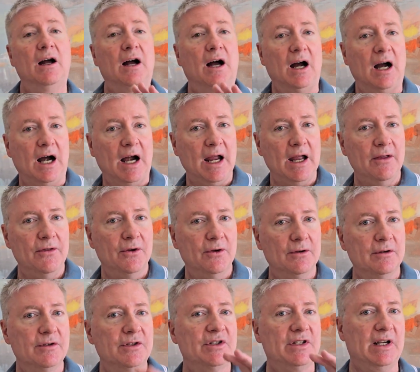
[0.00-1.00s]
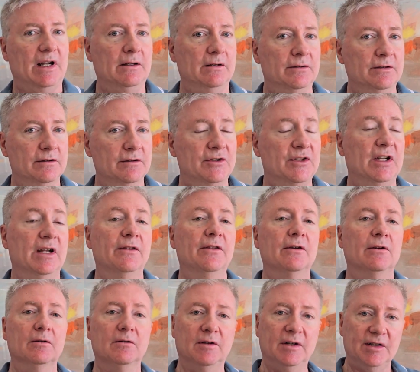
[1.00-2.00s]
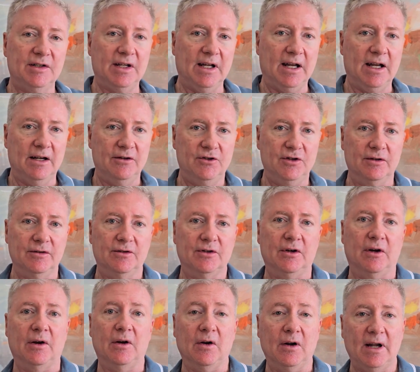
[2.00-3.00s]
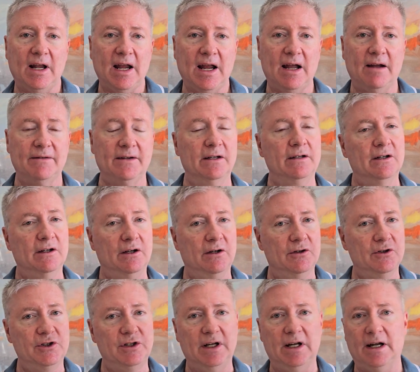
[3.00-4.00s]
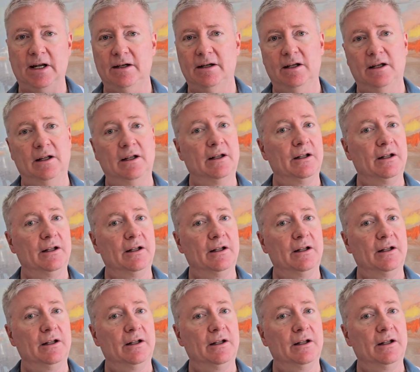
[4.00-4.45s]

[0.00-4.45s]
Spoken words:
Either sellers and their listing agents are going to have to negotiate.